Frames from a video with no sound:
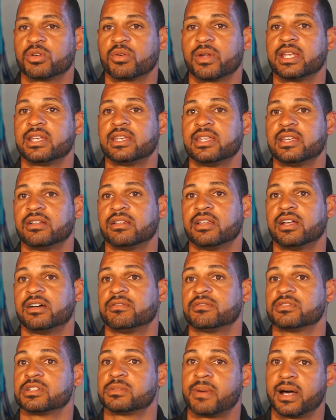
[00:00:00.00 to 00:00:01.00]
great deal
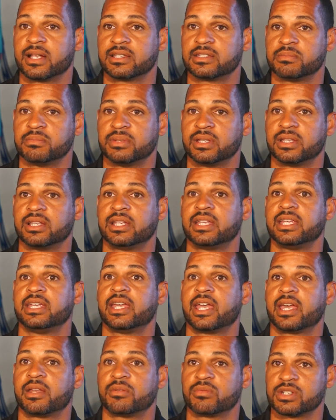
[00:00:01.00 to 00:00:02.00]
of
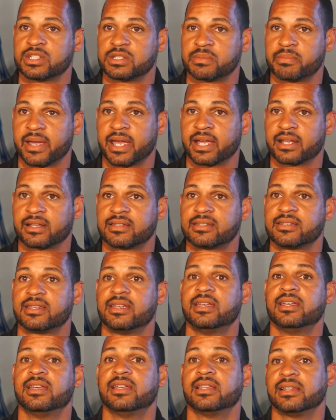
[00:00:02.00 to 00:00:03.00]
responsibility and respect,
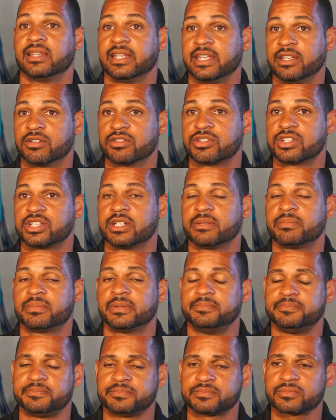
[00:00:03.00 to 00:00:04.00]
leadership.
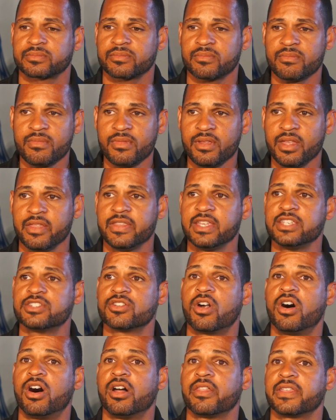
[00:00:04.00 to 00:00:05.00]
These
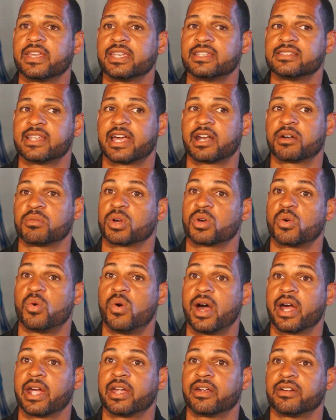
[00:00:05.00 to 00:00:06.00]
are all things that are
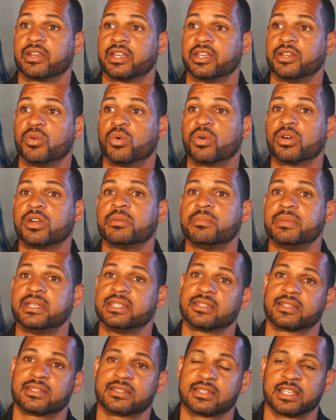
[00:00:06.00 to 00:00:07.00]
required in order to be
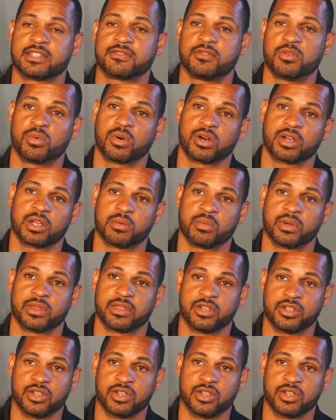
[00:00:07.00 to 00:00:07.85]
successful working with the